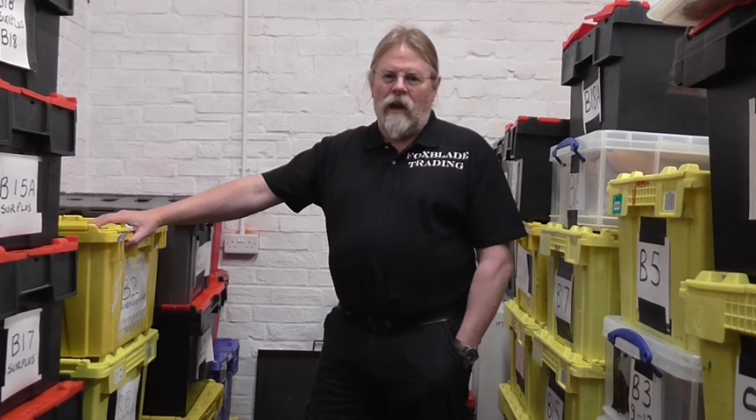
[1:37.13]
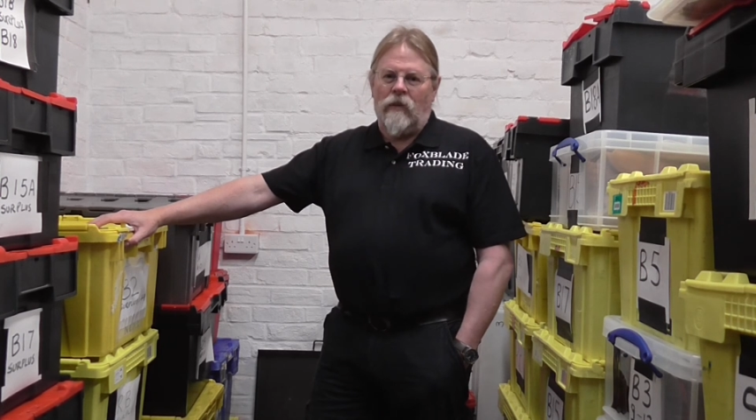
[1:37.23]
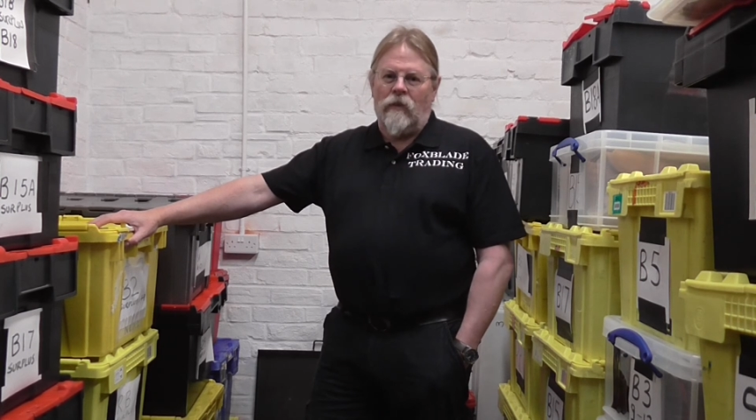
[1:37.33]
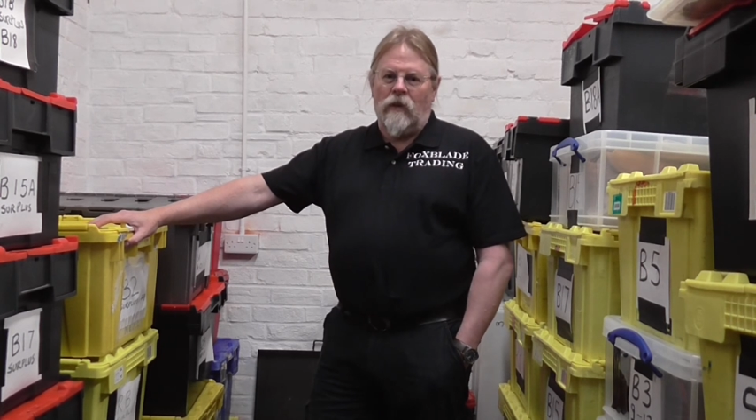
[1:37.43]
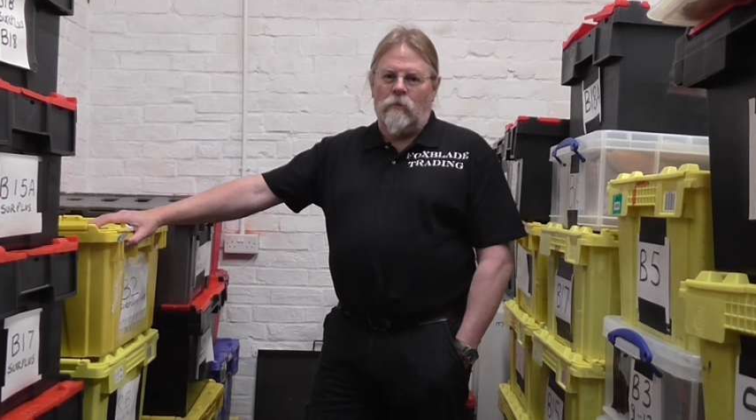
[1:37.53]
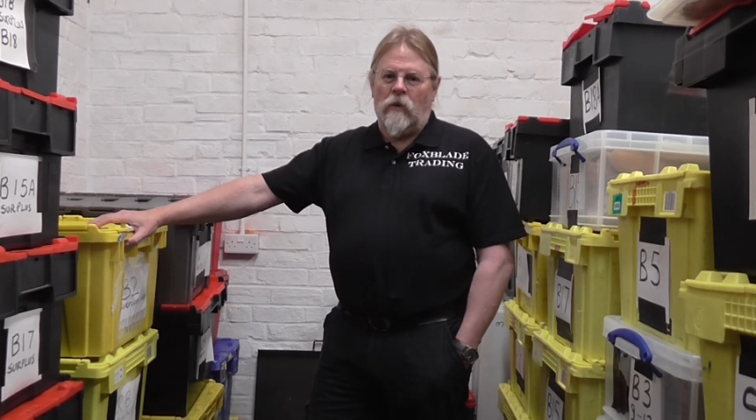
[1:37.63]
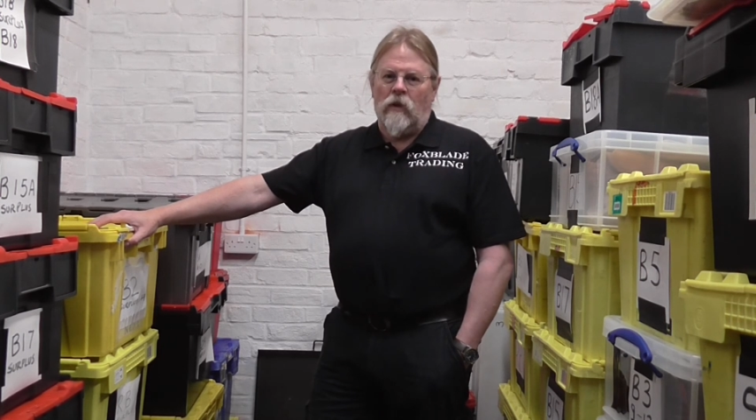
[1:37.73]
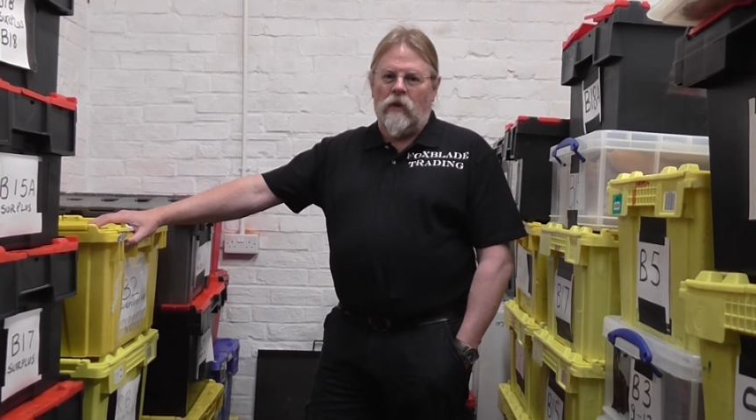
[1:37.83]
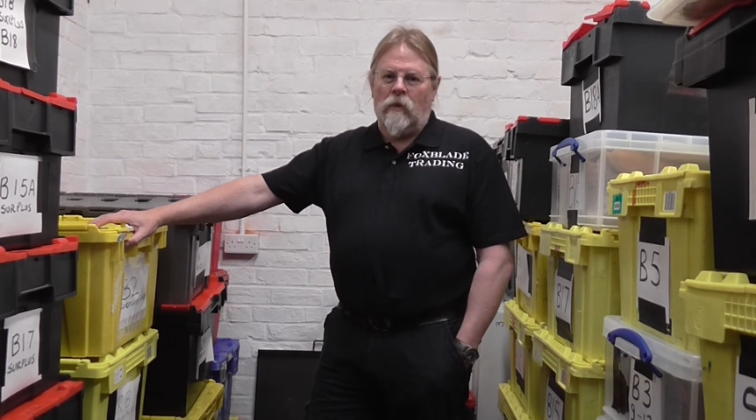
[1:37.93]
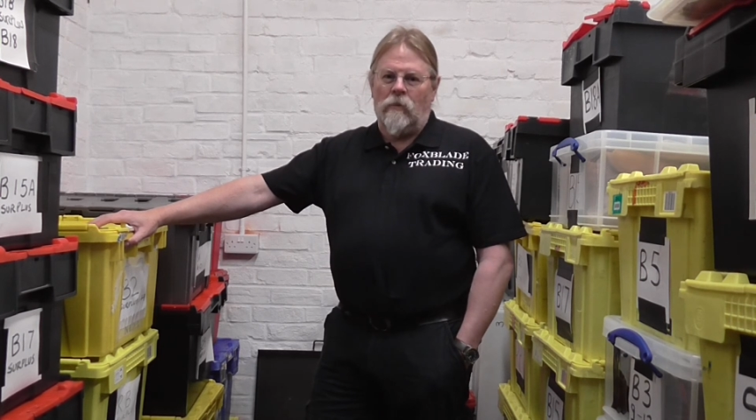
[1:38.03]
had the first
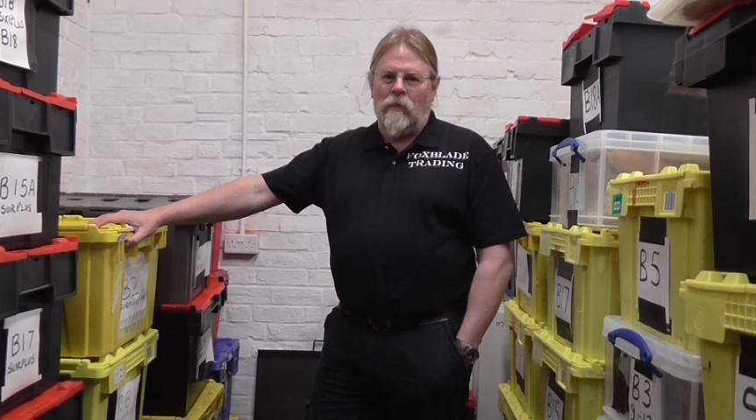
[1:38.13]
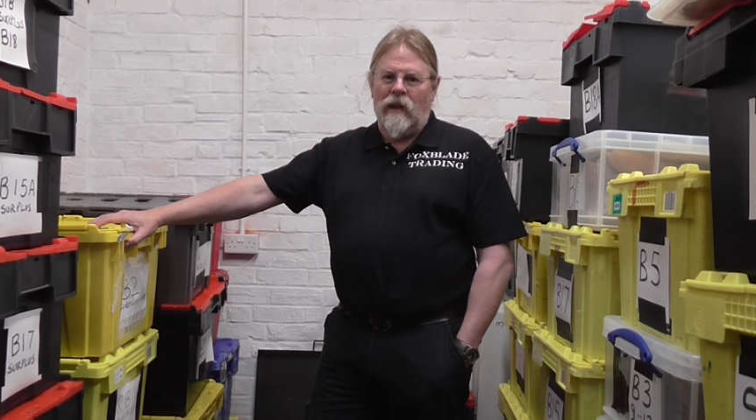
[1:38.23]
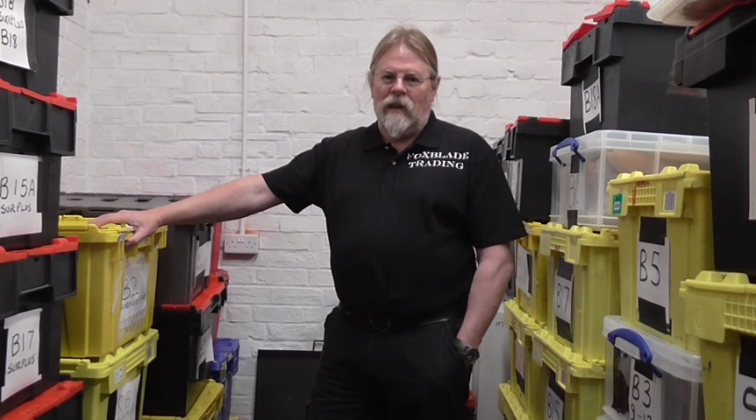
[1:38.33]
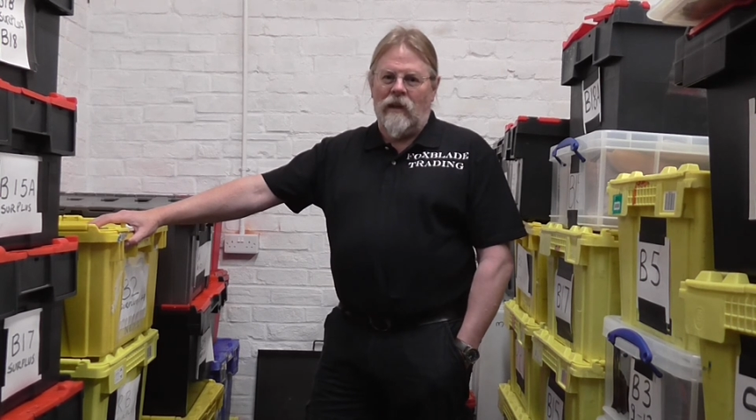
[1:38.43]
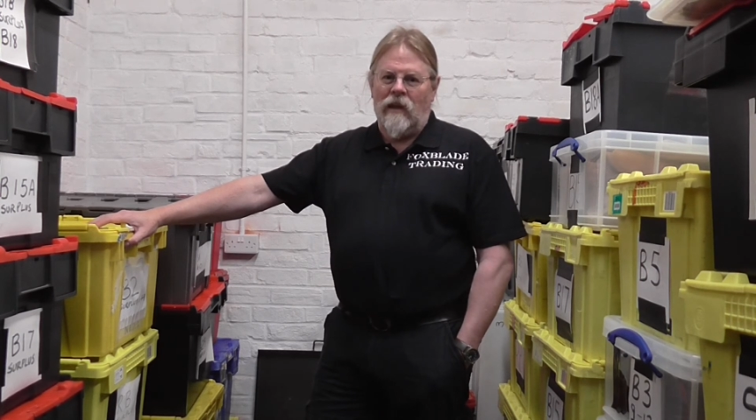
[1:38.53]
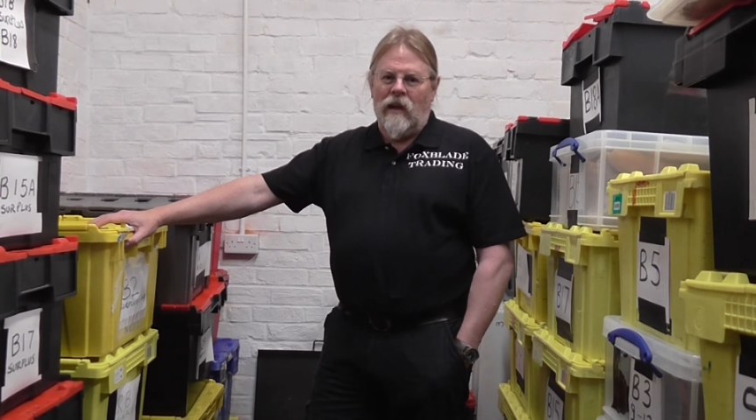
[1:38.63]
prototypes made.